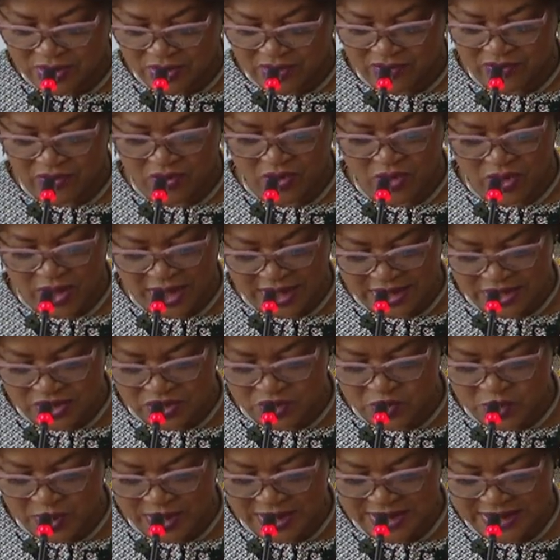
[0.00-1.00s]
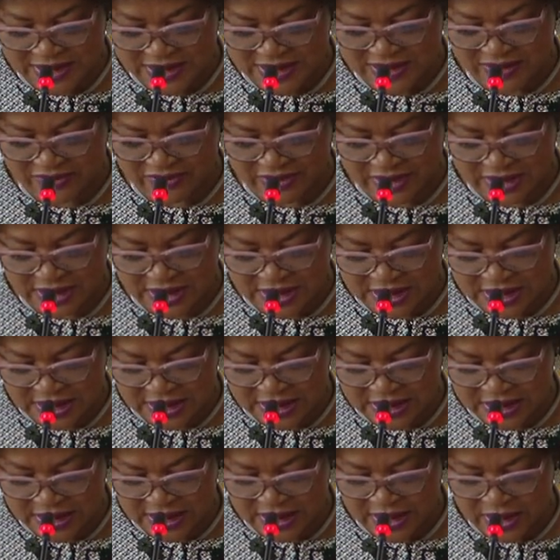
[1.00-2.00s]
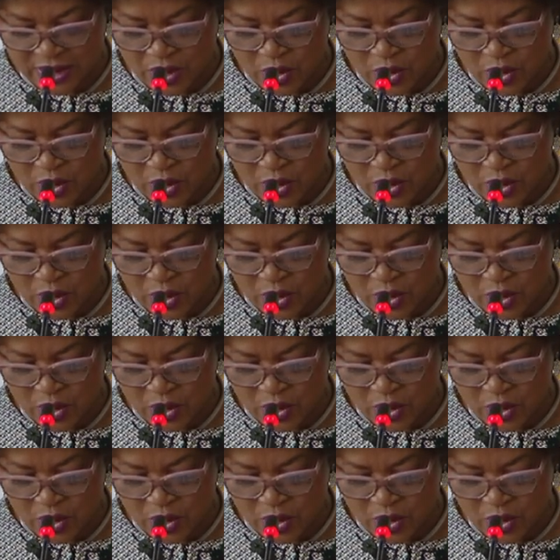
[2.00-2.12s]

of August 2017